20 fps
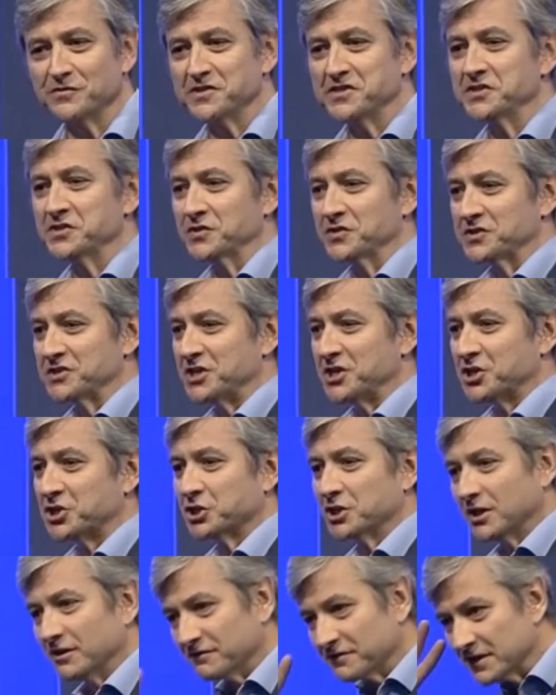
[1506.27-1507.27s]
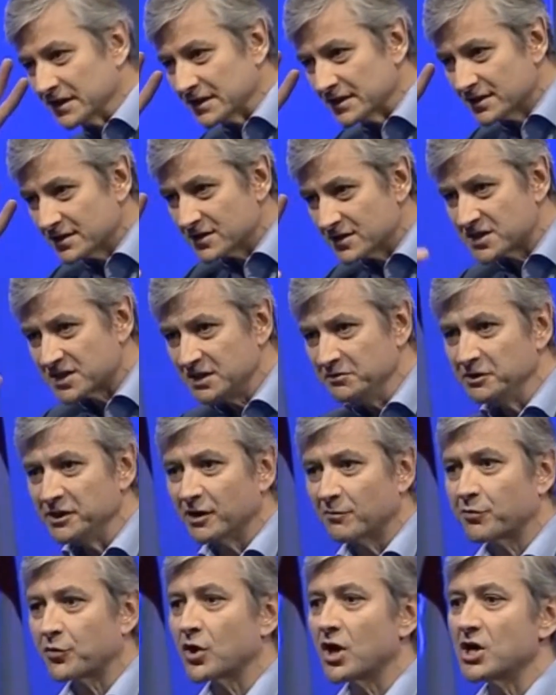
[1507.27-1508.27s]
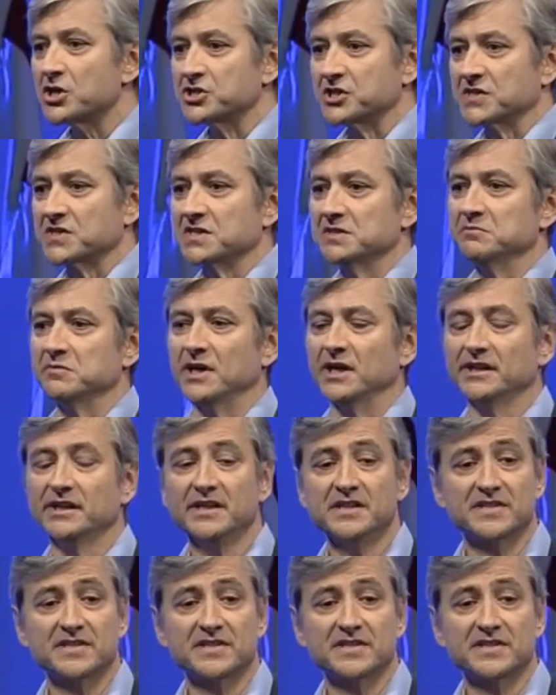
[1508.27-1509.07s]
services organizations have similar projects in mind.